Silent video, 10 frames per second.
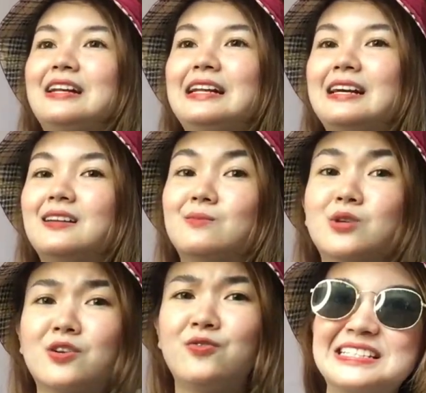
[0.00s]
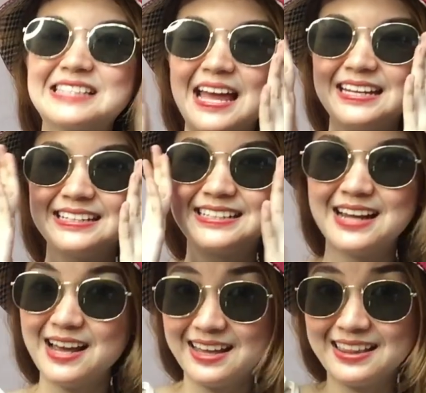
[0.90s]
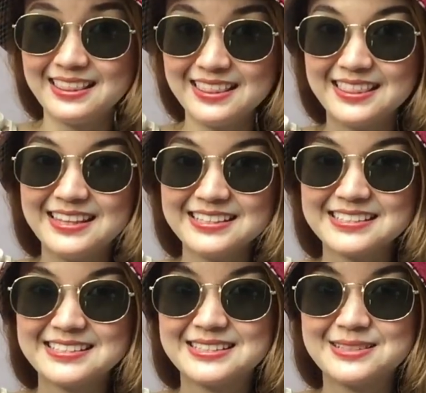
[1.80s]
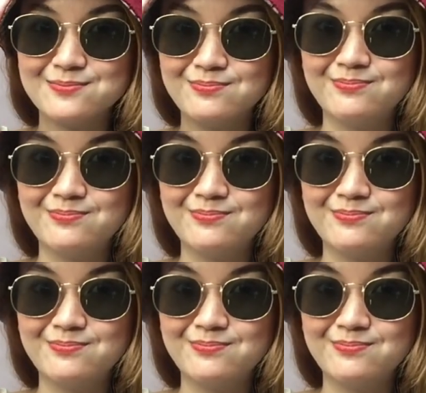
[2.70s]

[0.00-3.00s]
really didn't present this